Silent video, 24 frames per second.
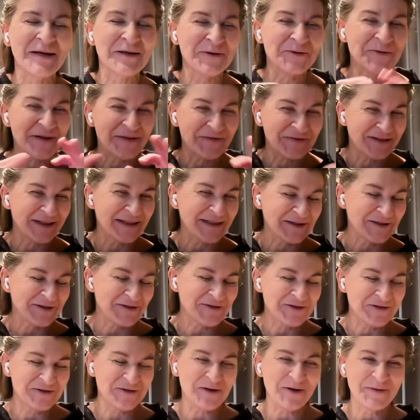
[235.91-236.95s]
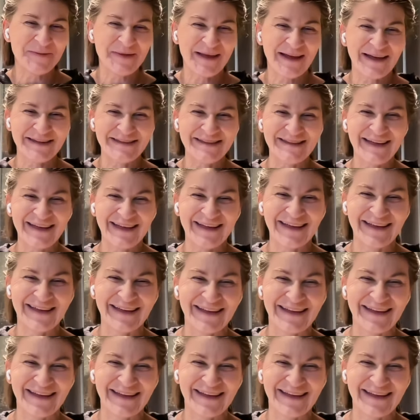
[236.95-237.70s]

I know I've done a good job that day.